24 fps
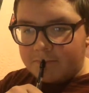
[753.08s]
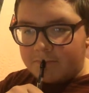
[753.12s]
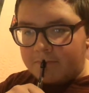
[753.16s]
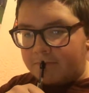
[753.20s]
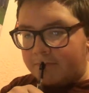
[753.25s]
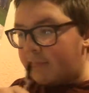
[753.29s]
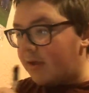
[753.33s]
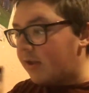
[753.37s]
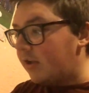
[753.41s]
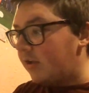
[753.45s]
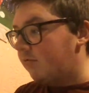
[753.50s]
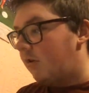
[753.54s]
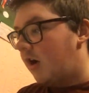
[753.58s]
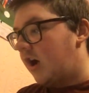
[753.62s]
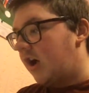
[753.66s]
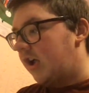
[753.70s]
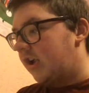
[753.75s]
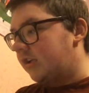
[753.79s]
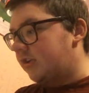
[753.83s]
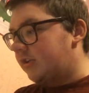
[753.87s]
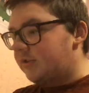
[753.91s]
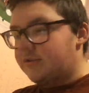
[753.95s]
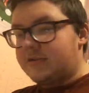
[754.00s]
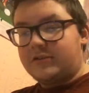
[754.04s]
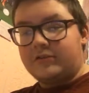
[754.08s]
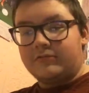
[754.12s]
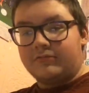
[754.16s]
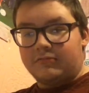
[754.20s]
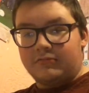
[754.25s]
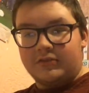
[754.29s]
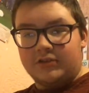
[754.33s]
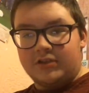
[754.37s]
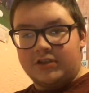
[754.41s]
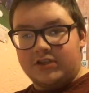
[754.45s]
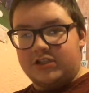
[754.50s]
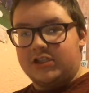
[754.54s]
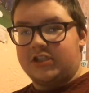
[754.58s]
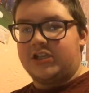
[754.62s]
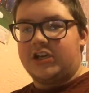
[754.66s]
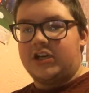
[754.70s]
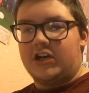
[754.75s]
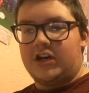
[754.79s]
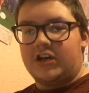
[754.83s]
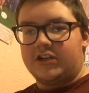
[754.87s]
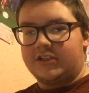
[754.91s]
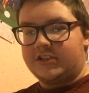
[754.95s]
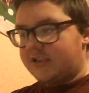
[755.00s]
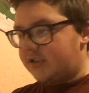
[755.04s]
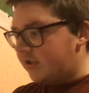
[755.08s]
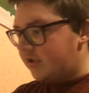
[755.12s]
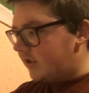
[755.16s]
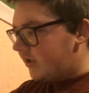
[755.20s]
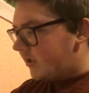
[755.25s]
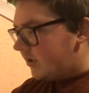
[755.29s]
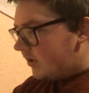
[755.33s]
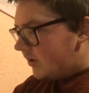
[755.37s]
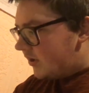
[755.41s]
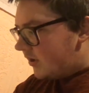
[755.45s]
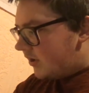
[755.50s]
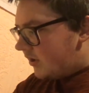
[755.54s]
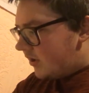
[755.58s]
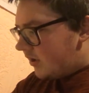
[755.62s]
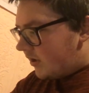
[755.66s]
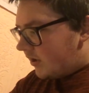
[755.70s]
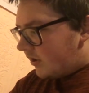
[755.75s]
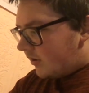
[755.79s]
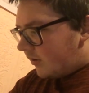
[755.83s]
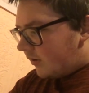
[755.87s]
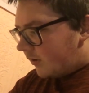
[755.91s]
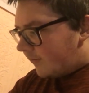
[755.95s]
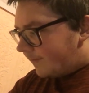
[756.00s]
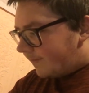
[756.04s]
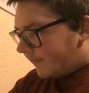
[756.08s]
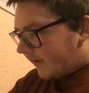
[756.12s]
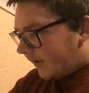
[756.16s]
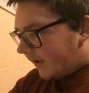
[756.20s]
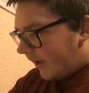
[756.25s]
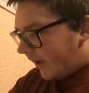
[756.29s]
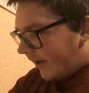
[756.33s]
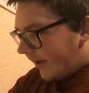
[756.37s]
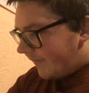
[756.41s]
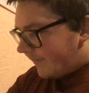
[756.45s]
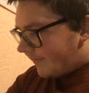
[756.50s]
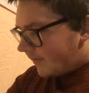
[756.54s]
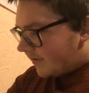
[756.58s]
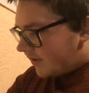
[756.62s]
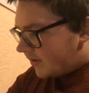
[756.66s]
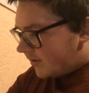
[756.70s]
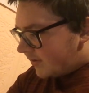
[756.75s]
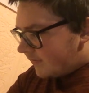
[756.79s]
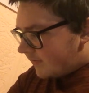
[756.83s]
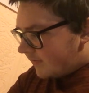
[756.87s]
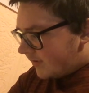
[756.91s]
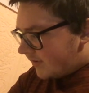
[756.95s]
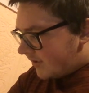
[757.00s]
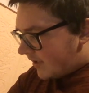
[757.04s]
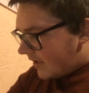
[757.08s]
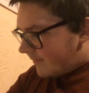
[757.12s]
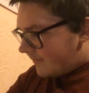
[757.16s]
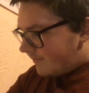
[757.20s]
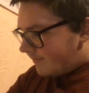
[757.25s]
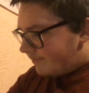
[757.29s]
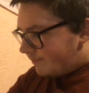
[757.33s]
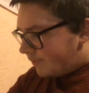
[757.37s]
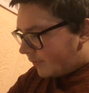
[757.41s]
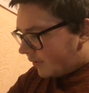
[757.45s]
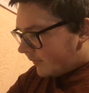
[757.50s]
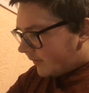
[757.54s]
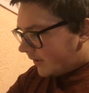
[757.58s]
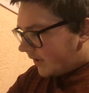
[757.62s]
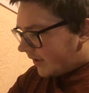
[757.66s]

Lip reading: Millwall. Oh, God. Hopefully I haven't sent Boa